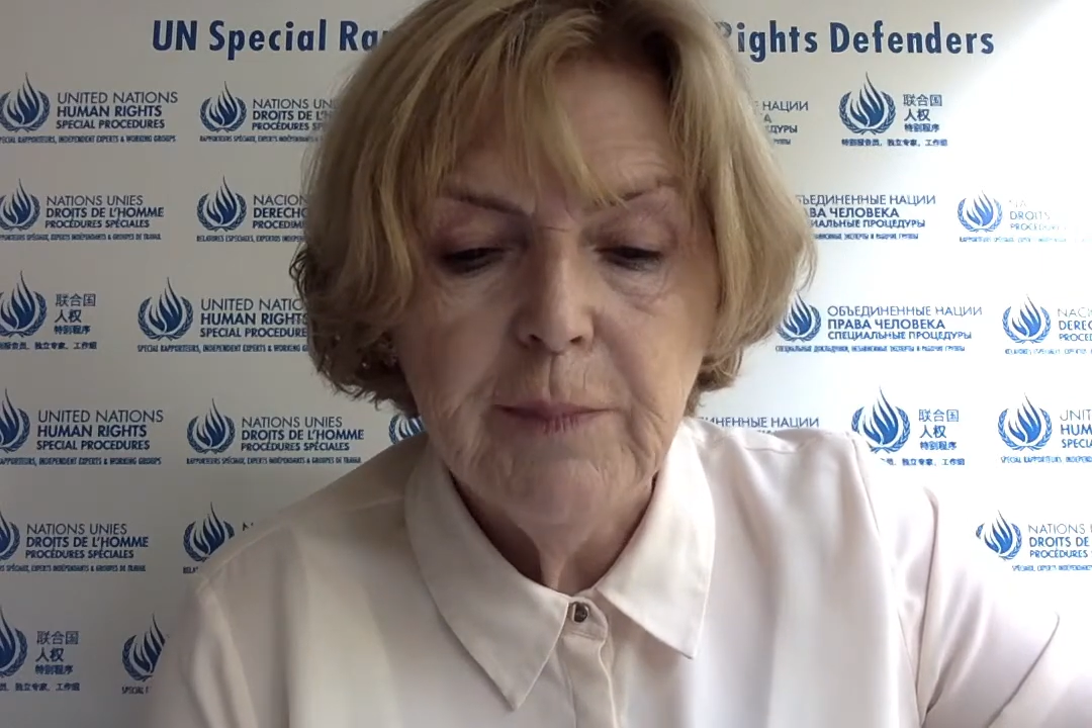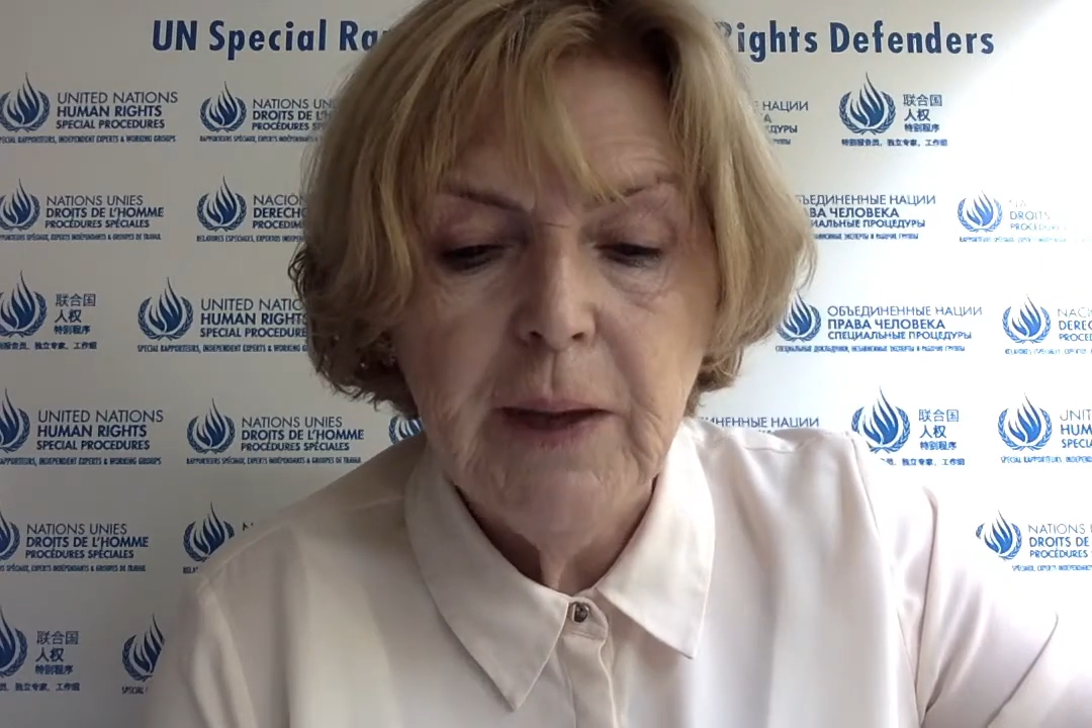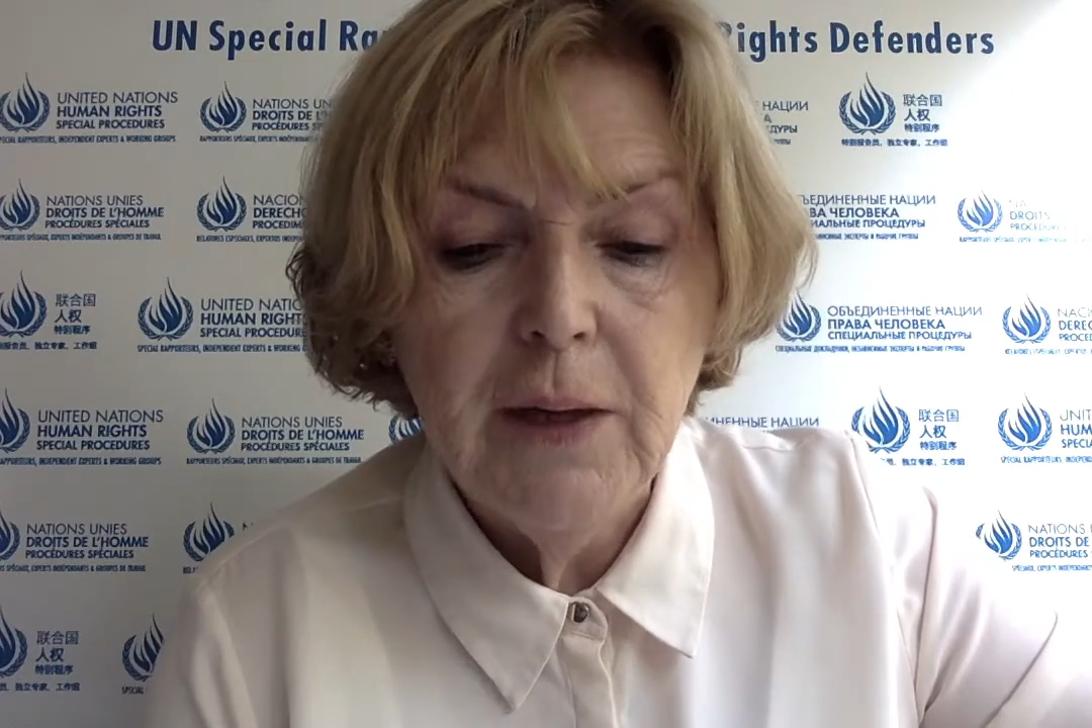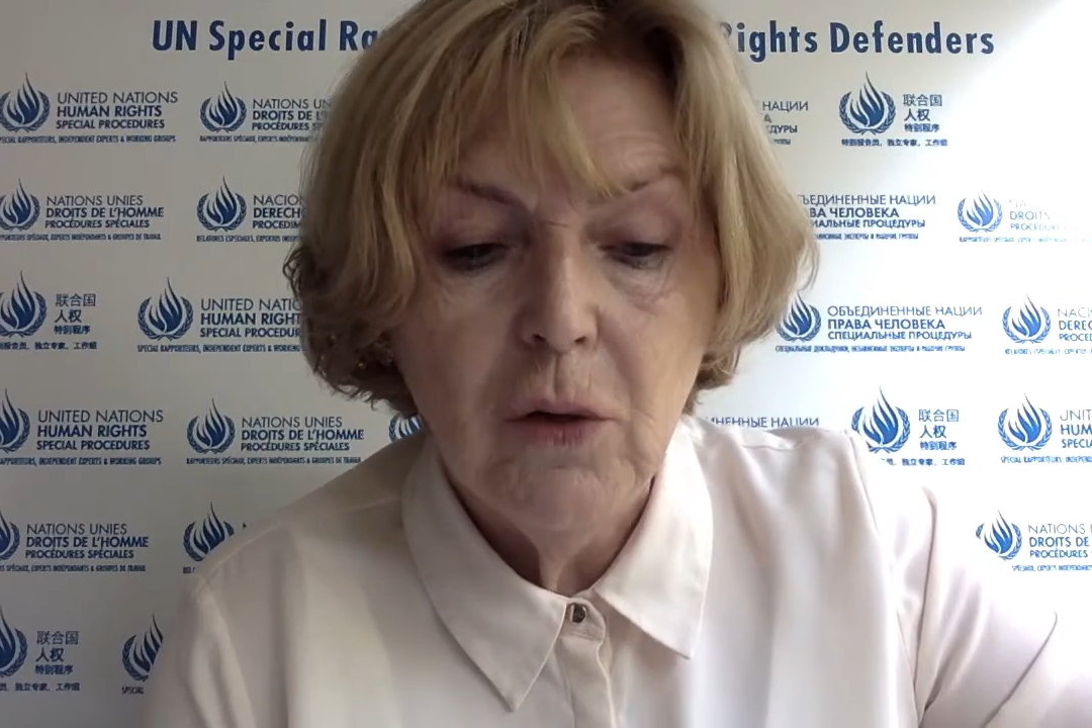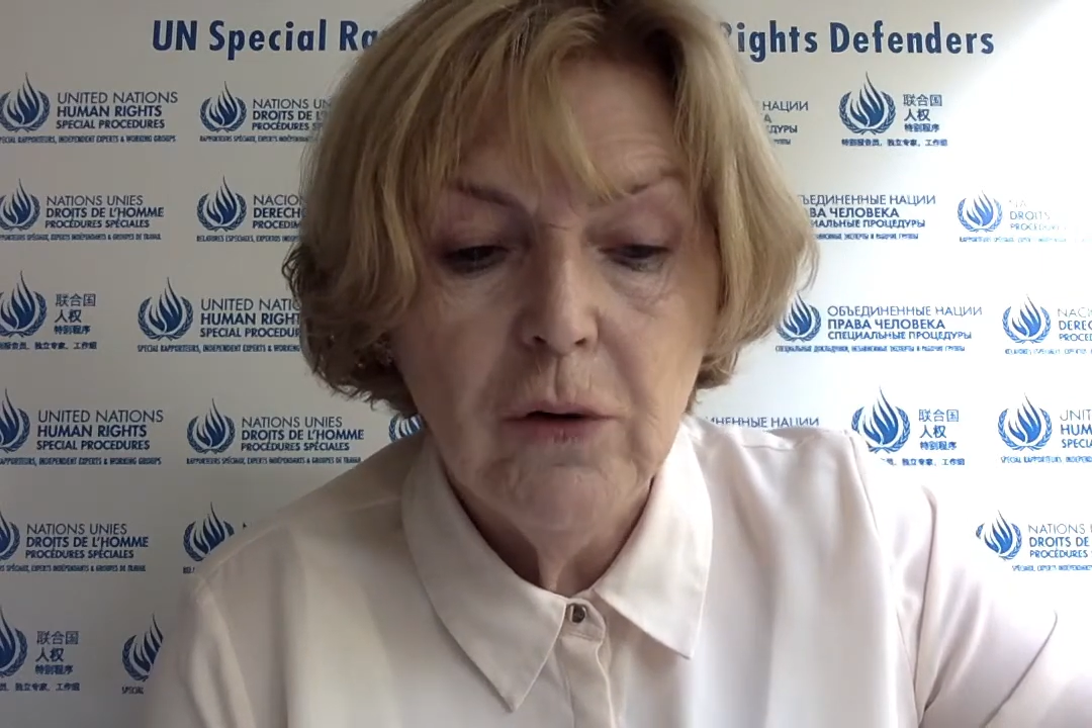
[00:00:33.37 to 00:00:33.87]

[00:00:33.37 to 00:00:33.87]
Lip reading: by law